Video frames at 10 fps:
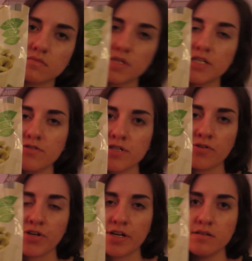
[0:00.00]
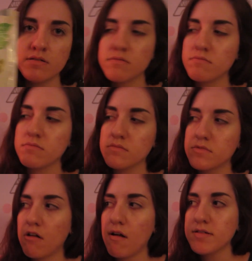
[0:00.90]
These are so good.
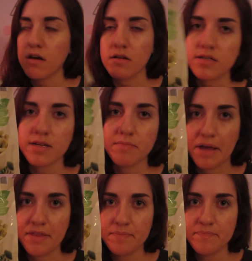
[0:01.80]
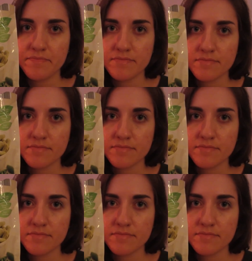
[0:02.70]
Go out to Aldi and buy them.